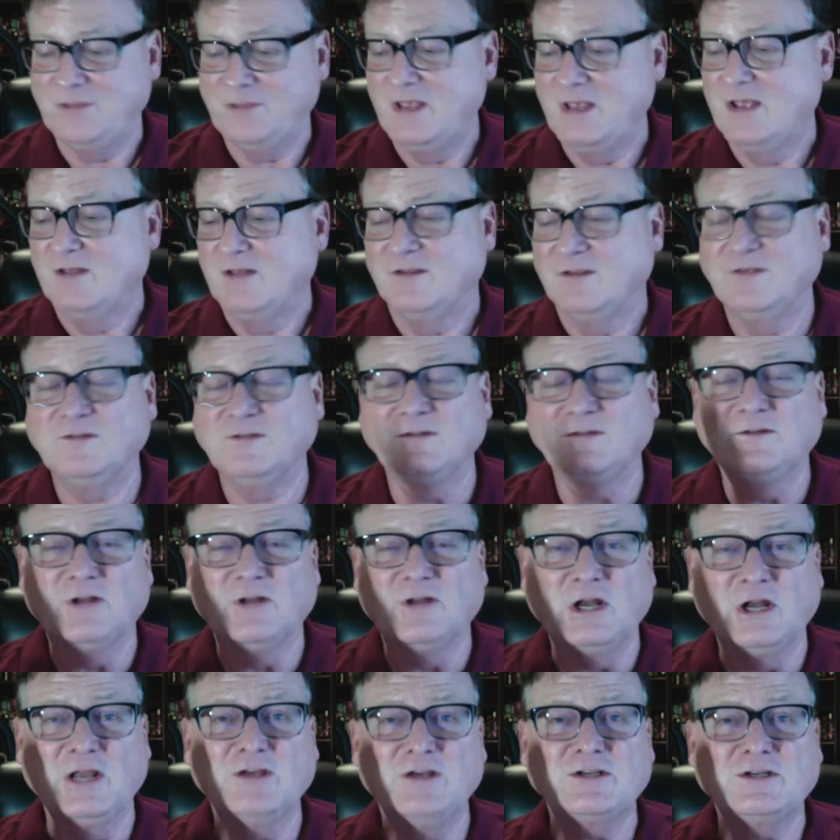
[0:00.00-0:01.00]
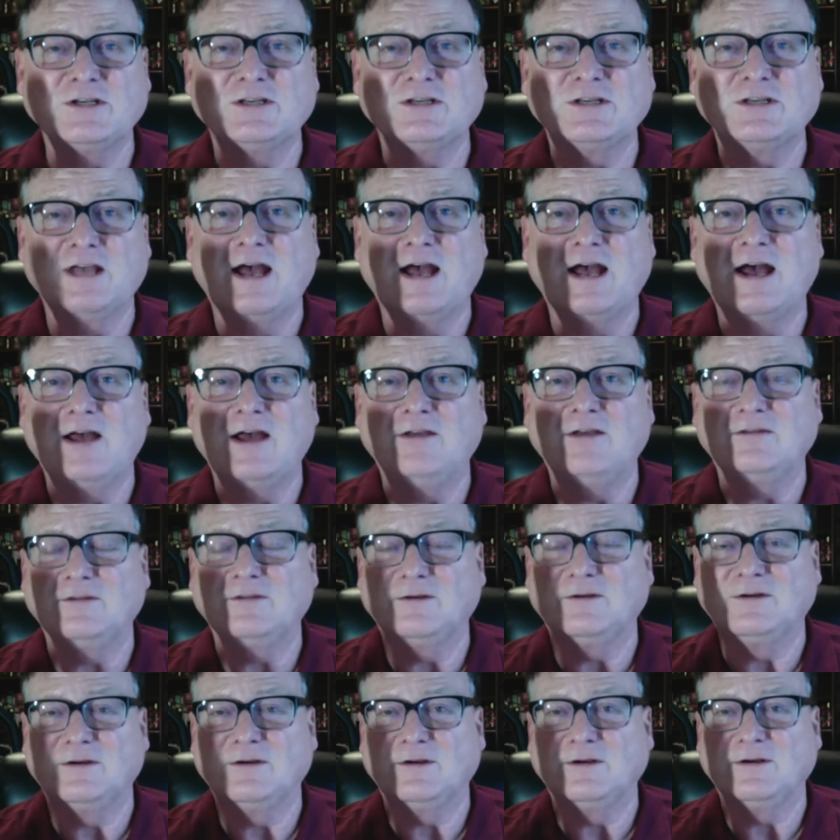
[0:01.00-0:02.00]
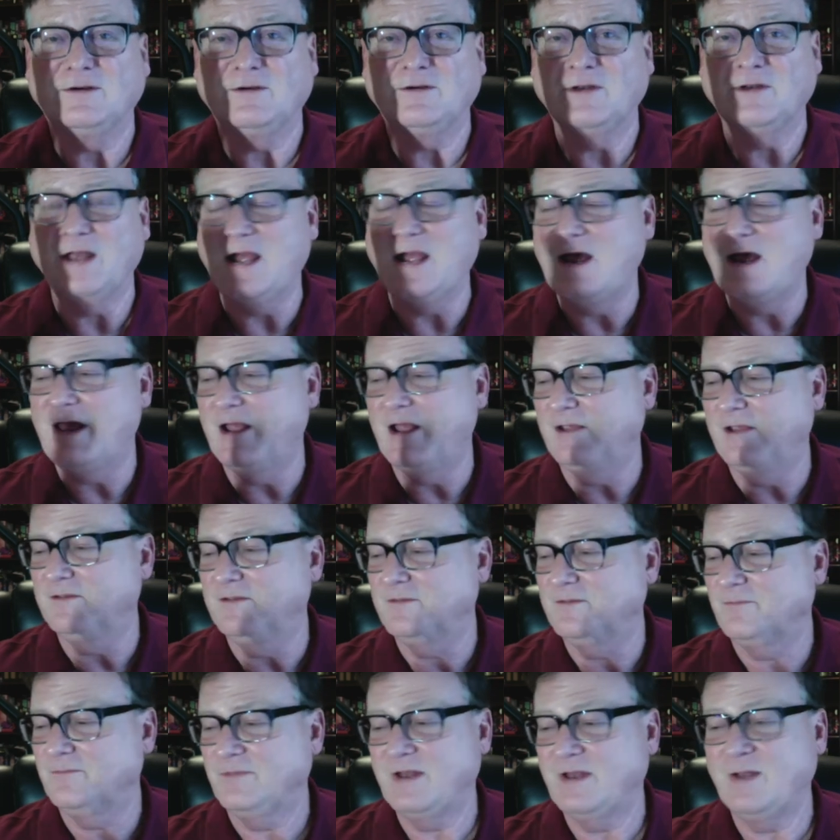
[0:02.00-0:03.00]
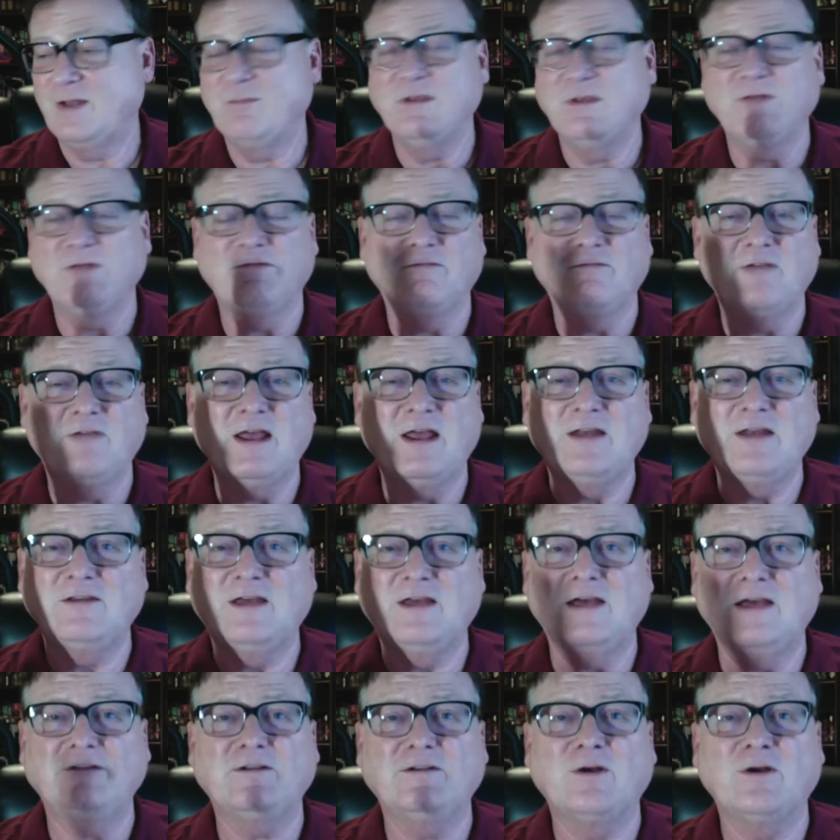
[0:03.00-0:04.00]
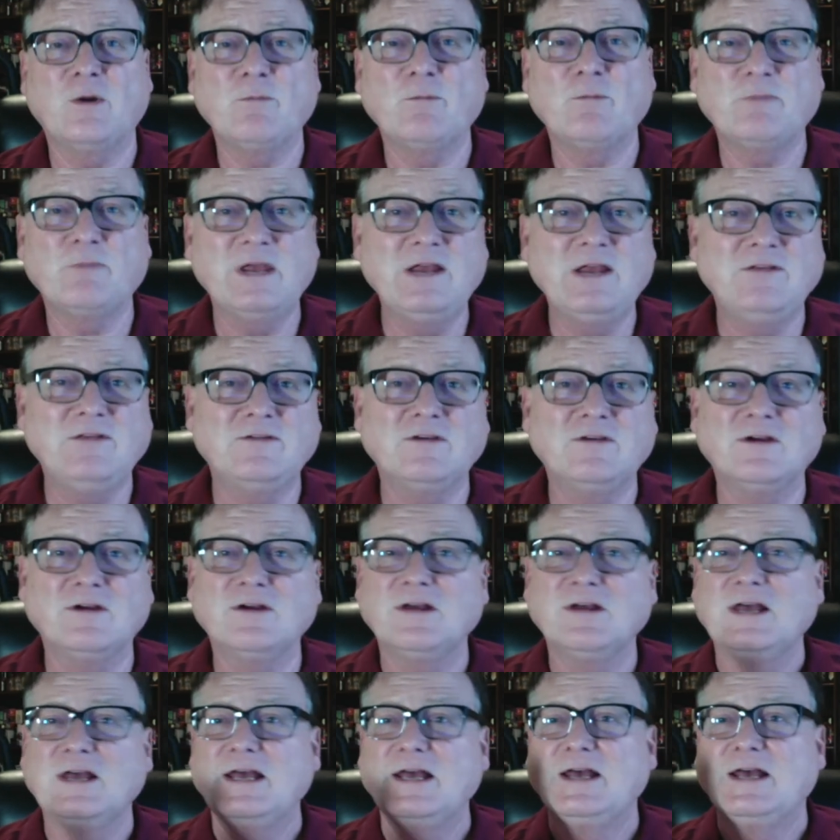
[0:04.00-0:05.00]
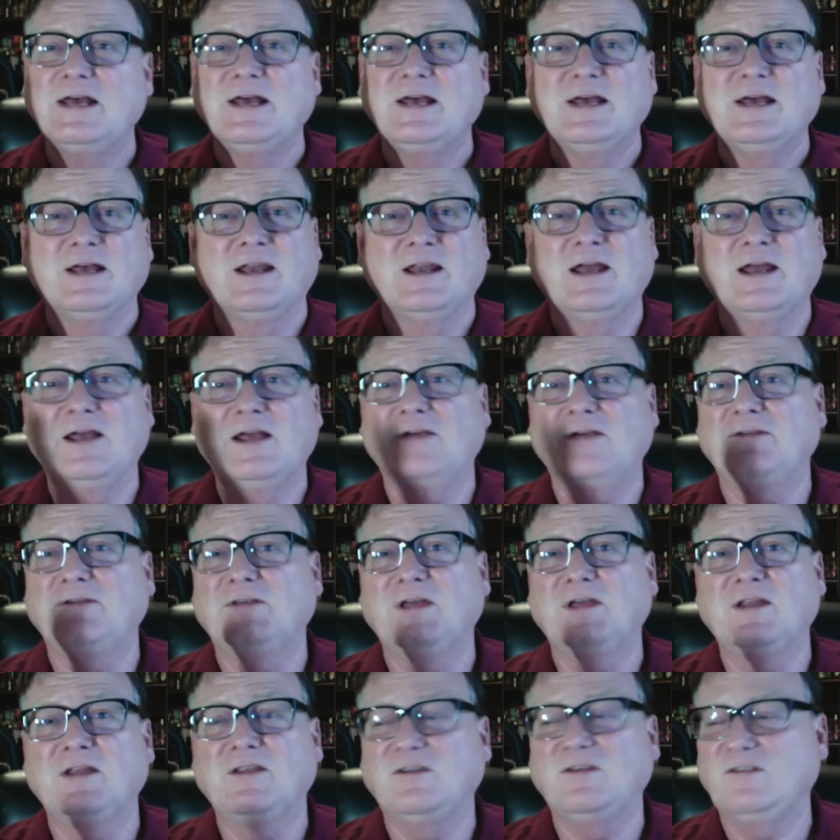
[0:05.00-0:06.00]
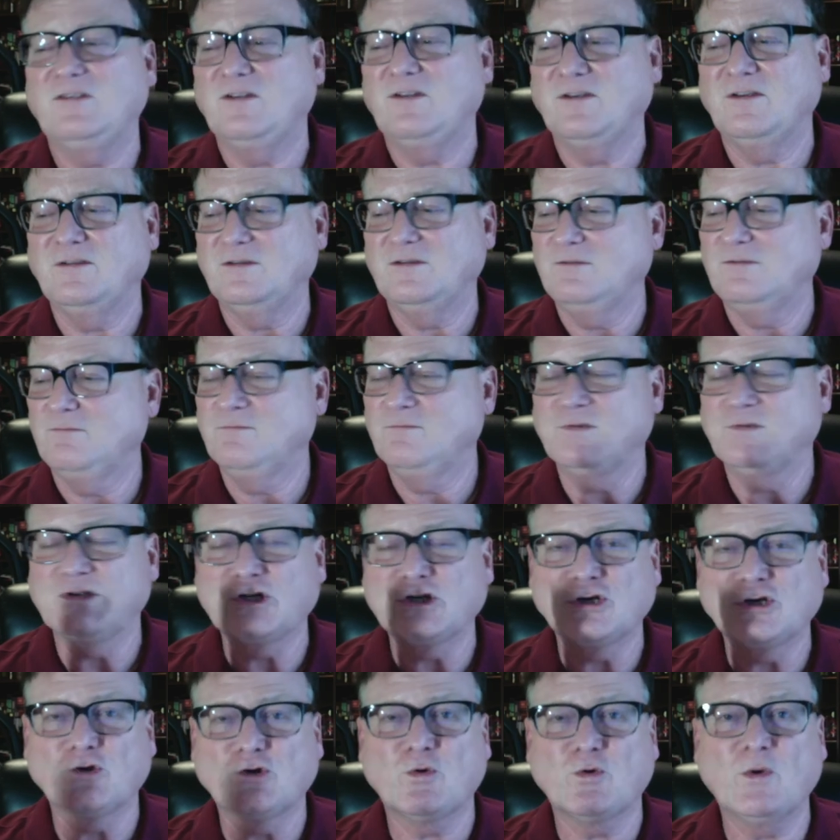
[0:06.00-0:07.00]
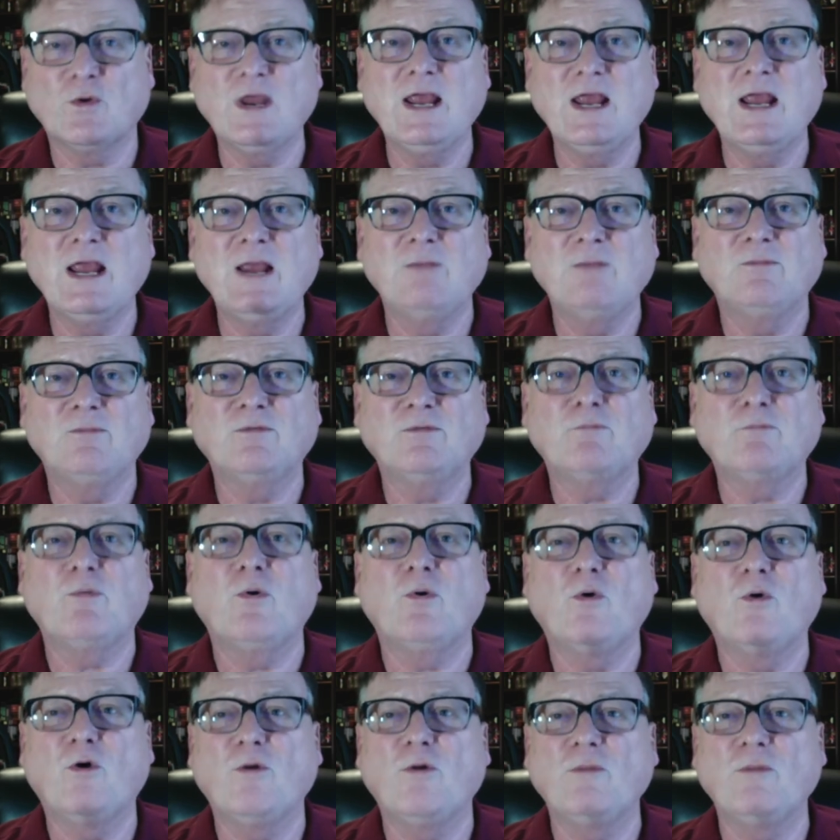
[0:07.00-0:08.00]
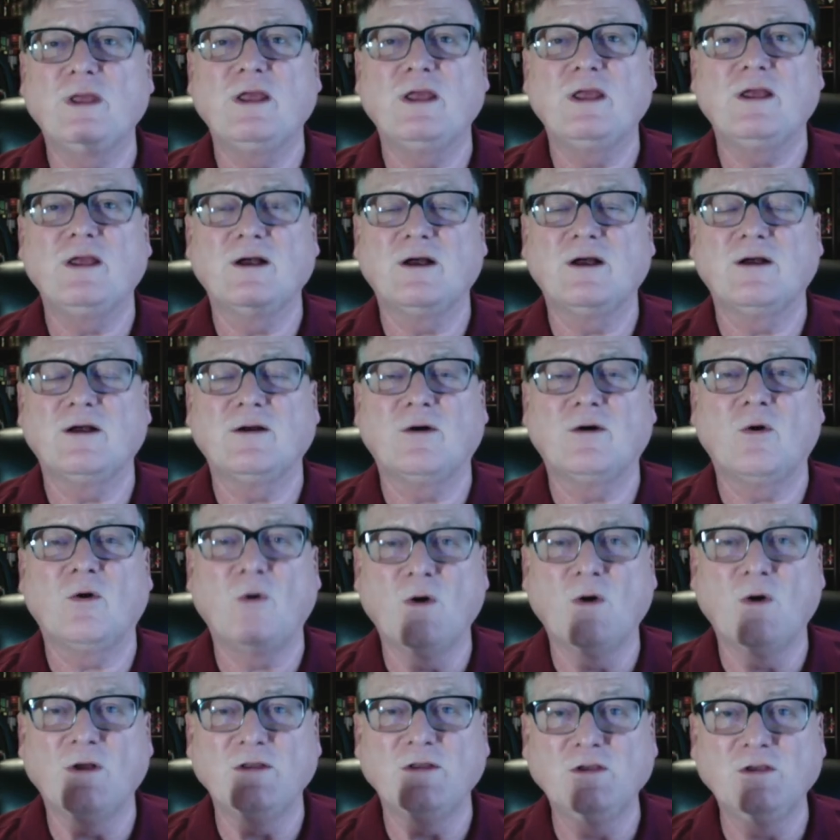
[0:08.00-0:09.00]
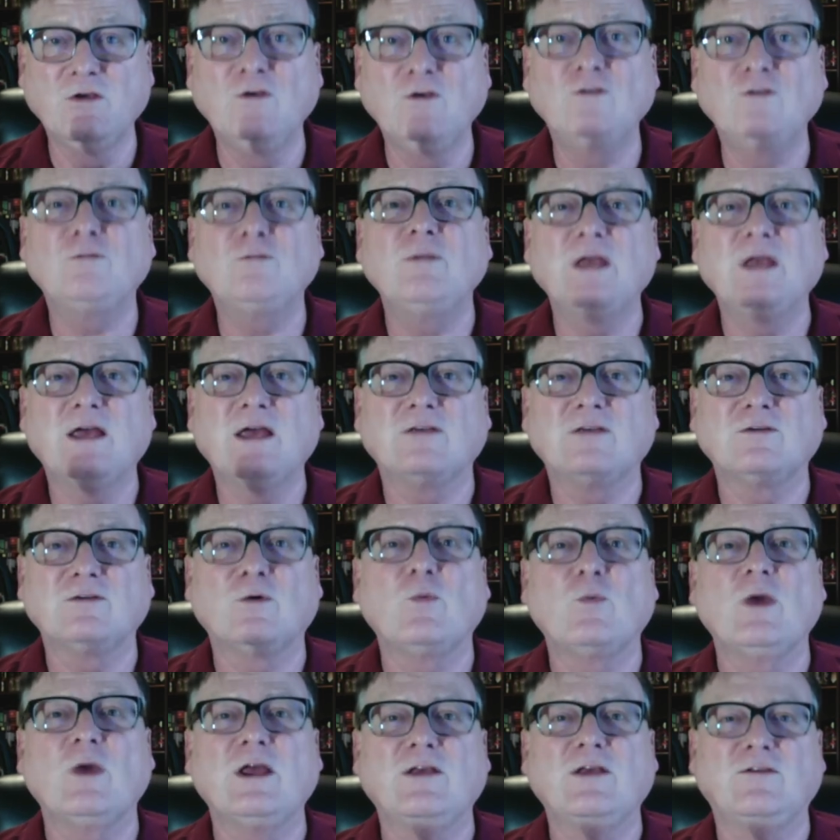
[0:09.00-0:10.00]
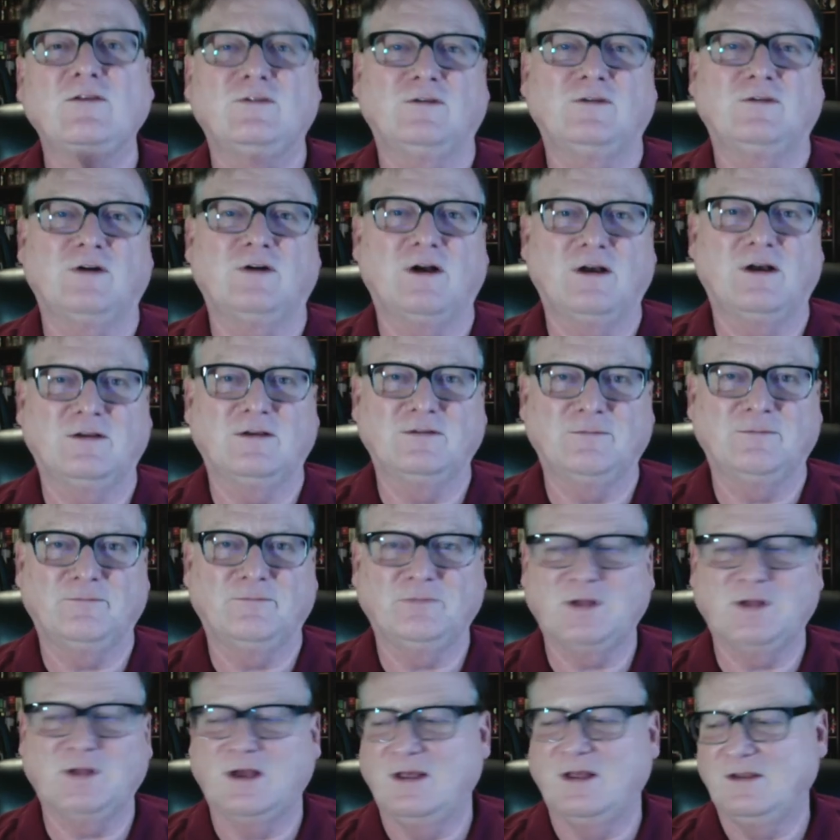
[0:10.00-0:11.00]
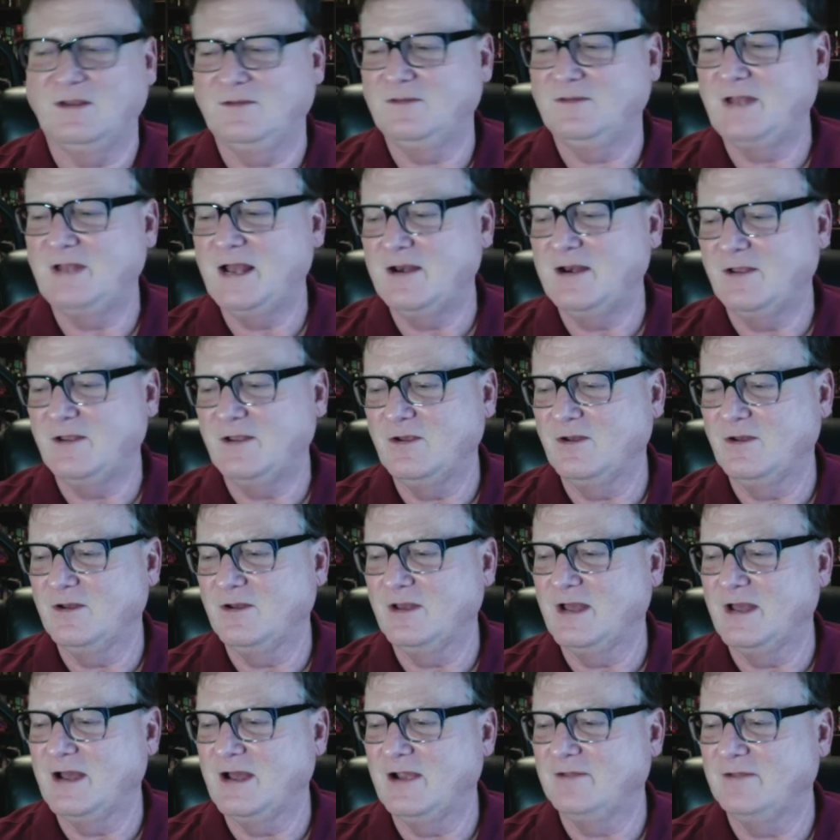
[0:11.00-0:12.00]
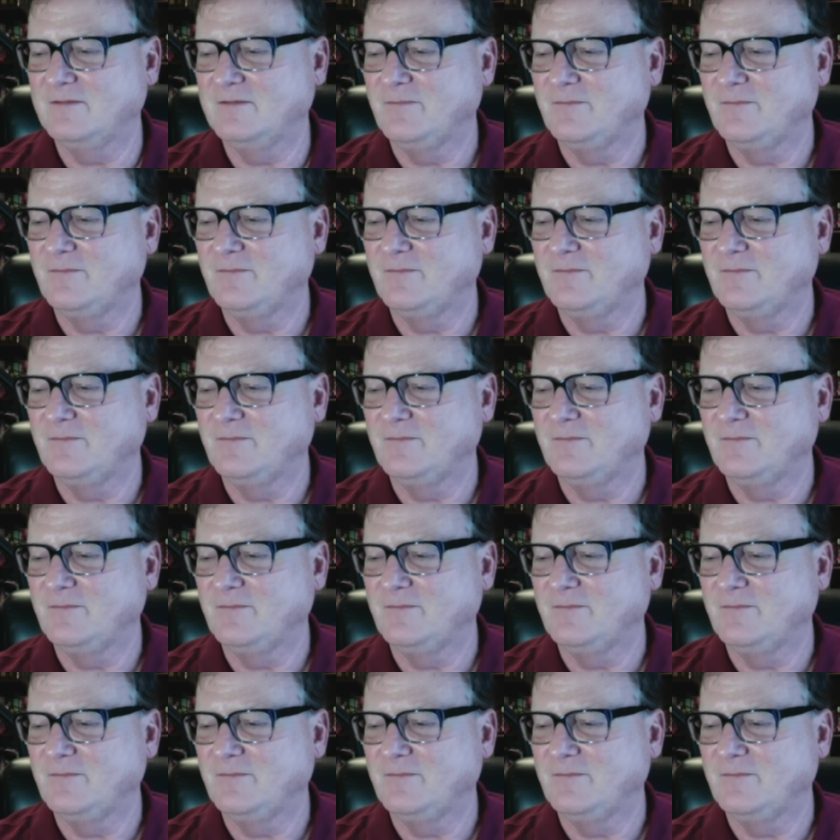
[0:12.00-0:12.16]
This is delicious, guys, on eggs. And it'd be fantastic on pizza. Like I said, this just screams, pour me on, use me as a wing sauce. It's that good, guys.